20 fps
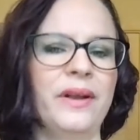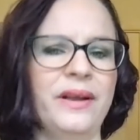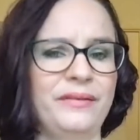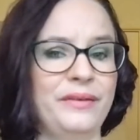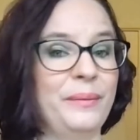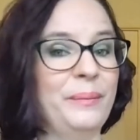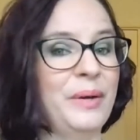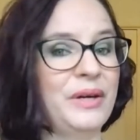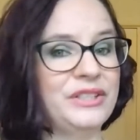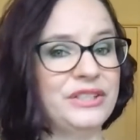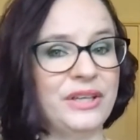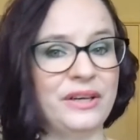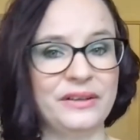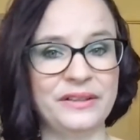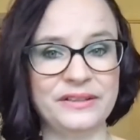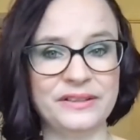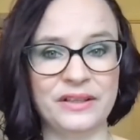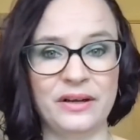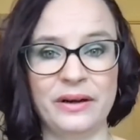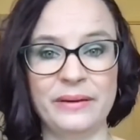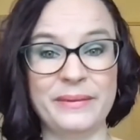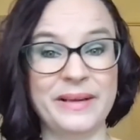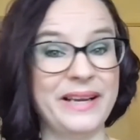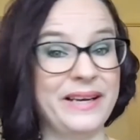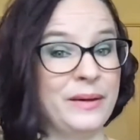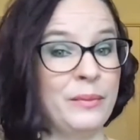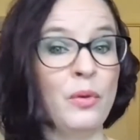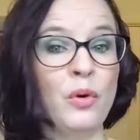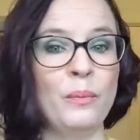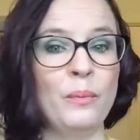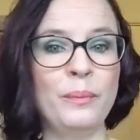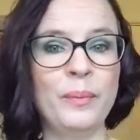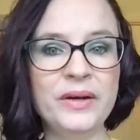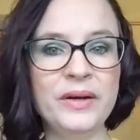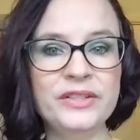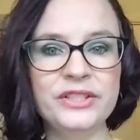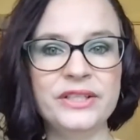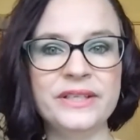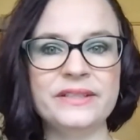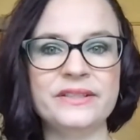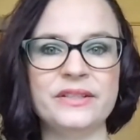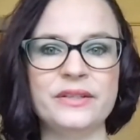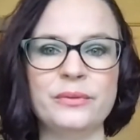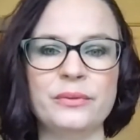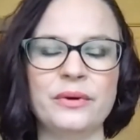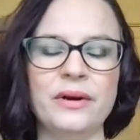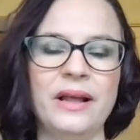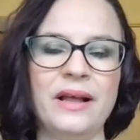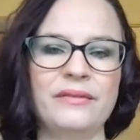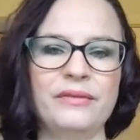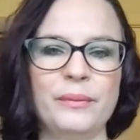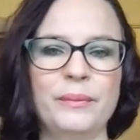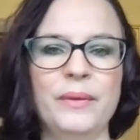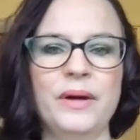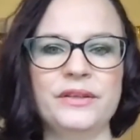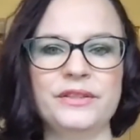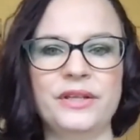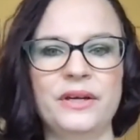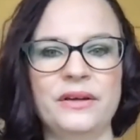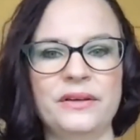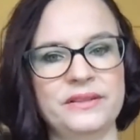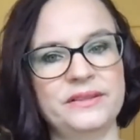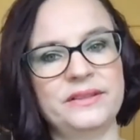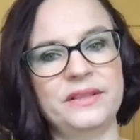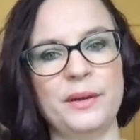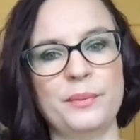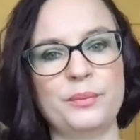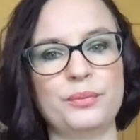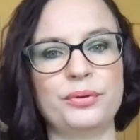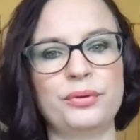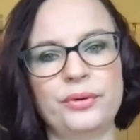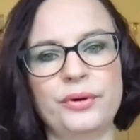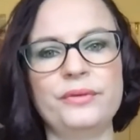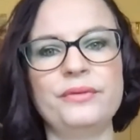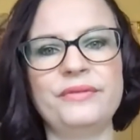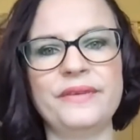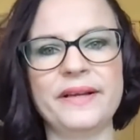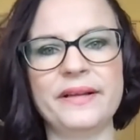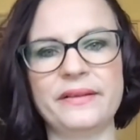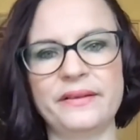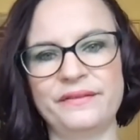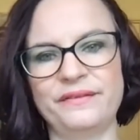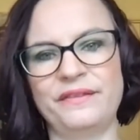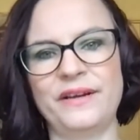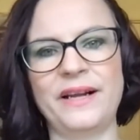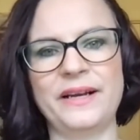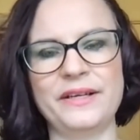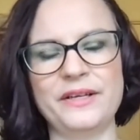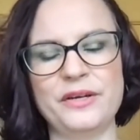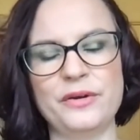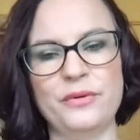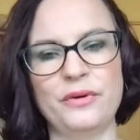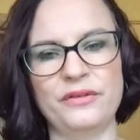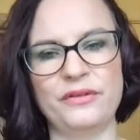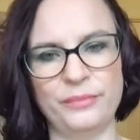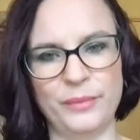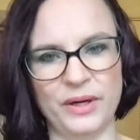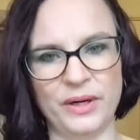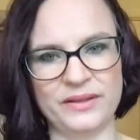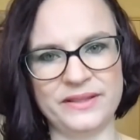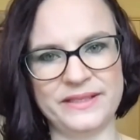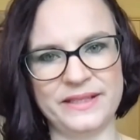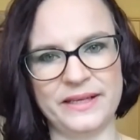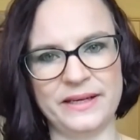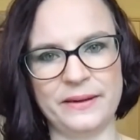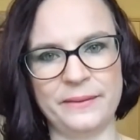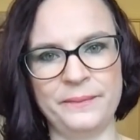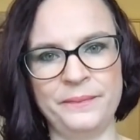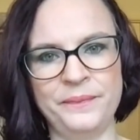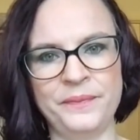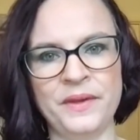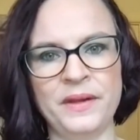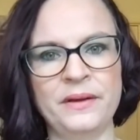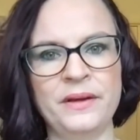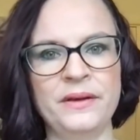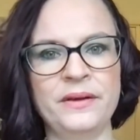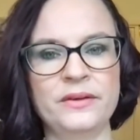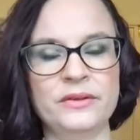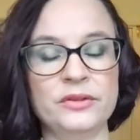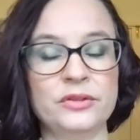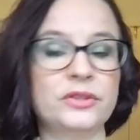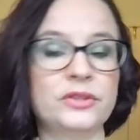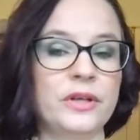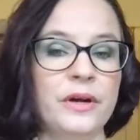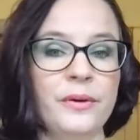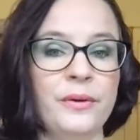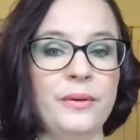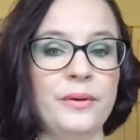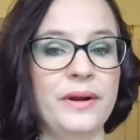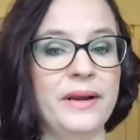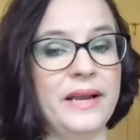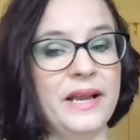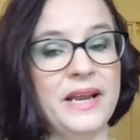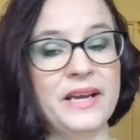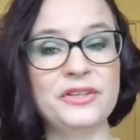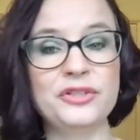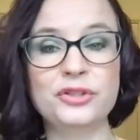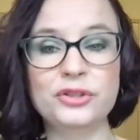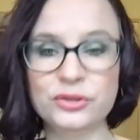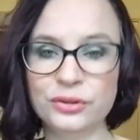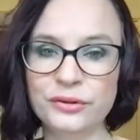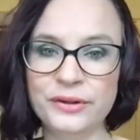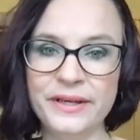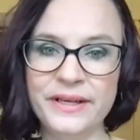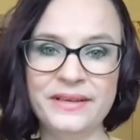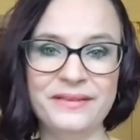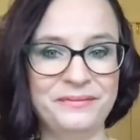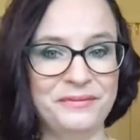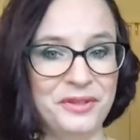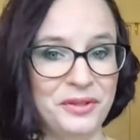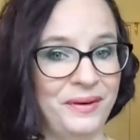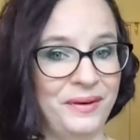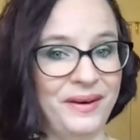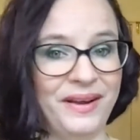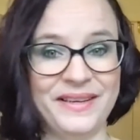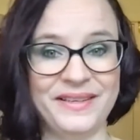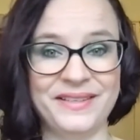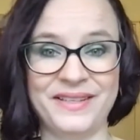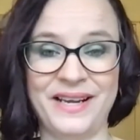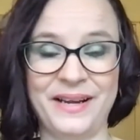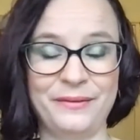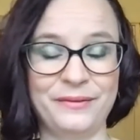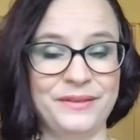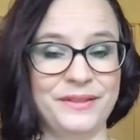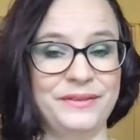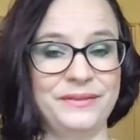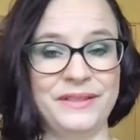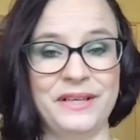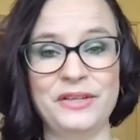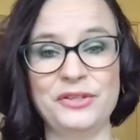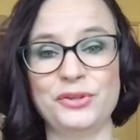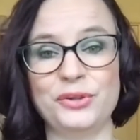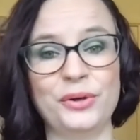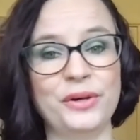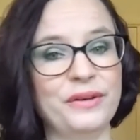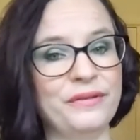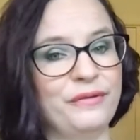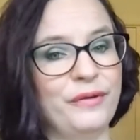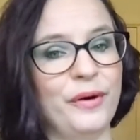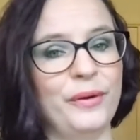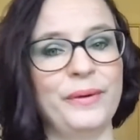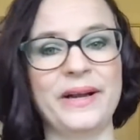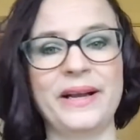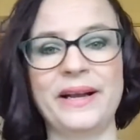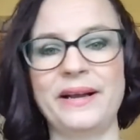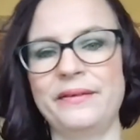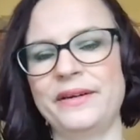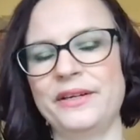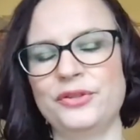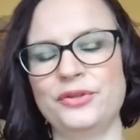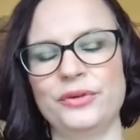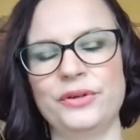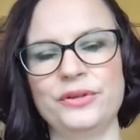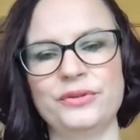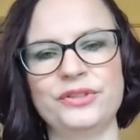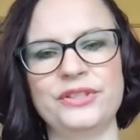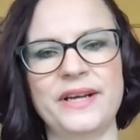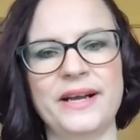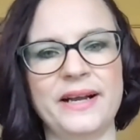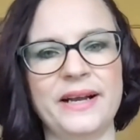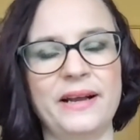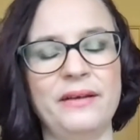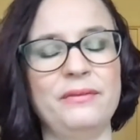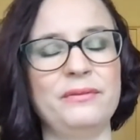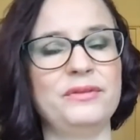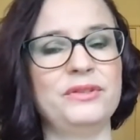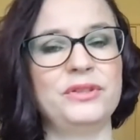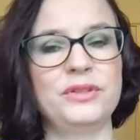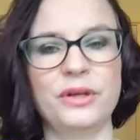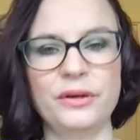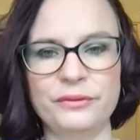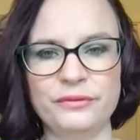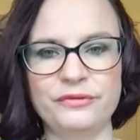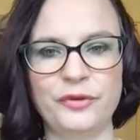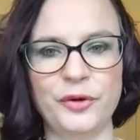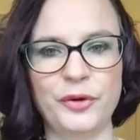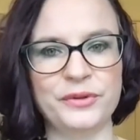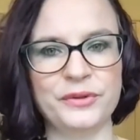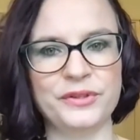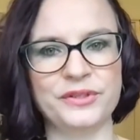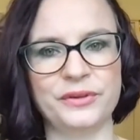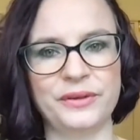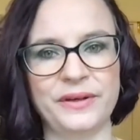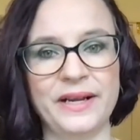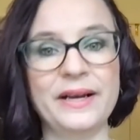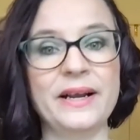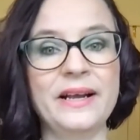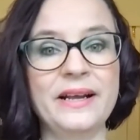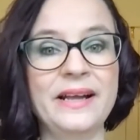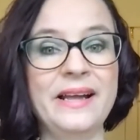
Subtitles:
have a much harder time getting more budget. You will have a much harder time proving the value of marketing. So enjoy your like count, enjoy your follower count, enjoy your share count. Don't focus on it,